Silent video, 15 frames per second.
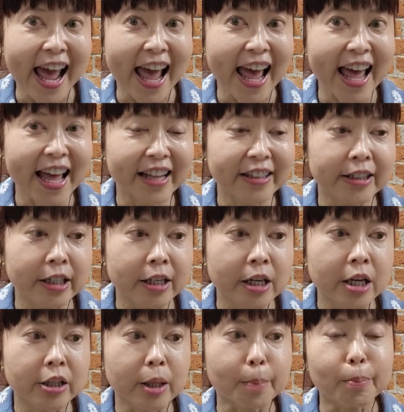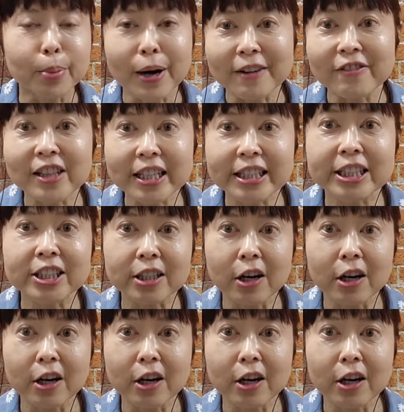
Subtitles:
And the prevalence